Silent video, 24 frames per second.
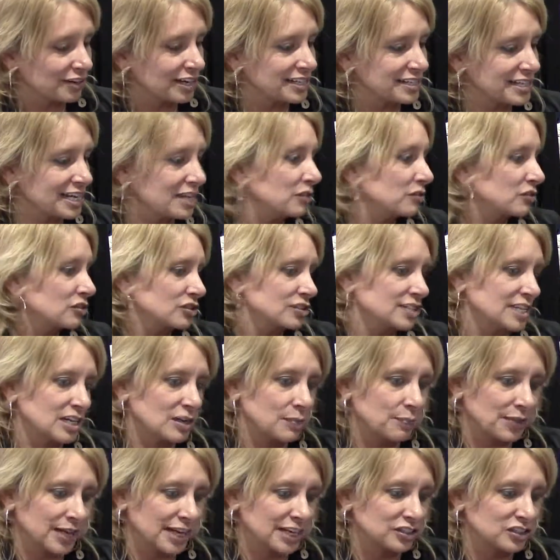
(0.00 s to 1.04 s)
right now, christina
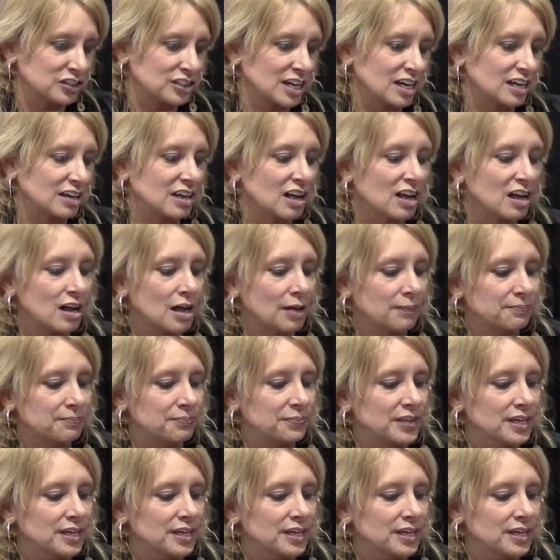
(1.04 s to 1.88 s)
blanch dot com.